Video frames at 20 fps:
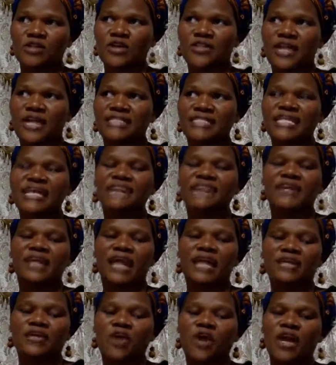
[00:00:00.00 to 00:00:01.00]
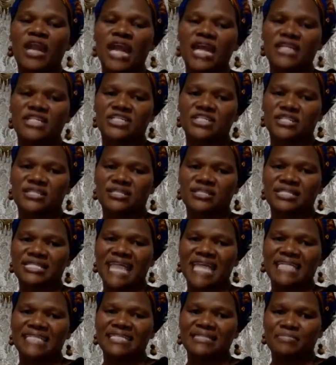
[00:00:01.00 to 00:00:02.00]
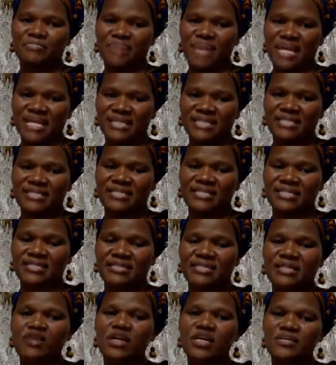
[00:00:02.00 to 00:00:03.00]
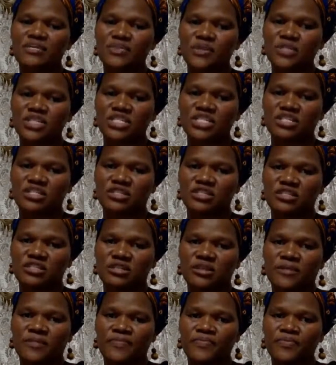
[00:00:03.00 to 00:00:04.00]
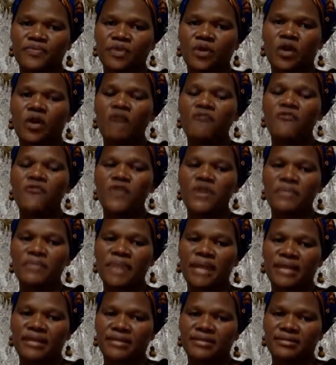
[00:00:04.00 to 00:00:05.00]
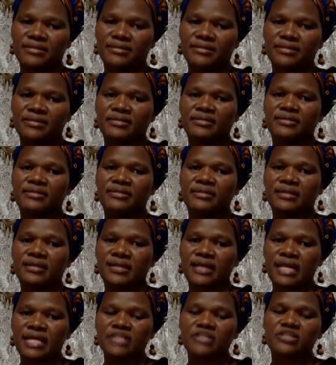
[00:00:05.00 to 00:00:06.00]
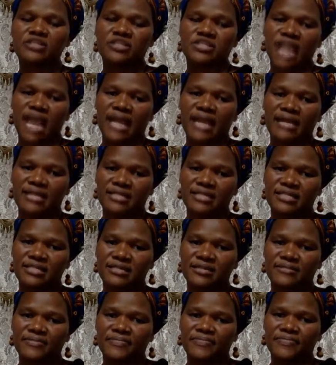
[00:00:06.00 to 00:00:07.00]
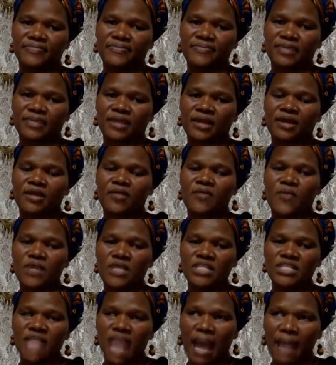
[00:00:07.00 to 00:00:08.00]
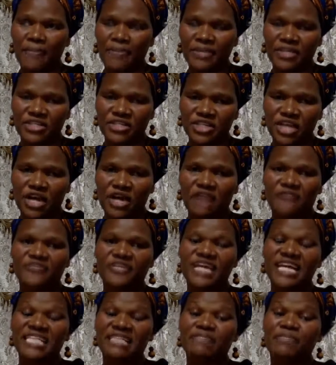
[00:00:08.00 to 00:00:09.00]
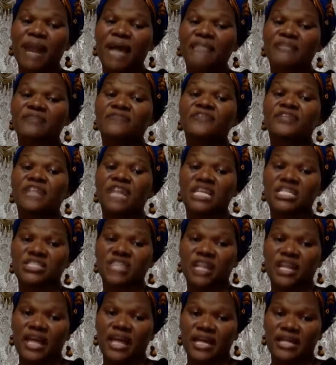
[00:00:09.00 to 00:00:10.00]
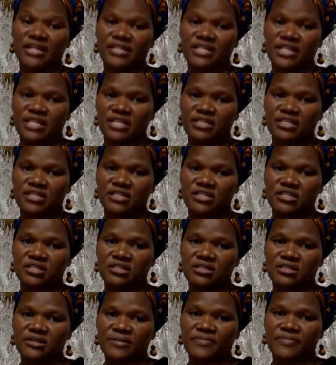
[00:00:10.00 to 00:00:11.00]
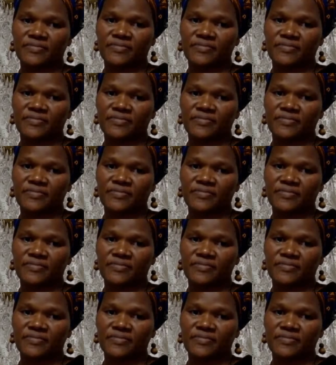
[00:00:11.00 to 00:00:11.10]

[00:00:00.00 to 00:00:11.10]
So there are several collections that depict the contributions of women in society, which are preserved as part of the national heritage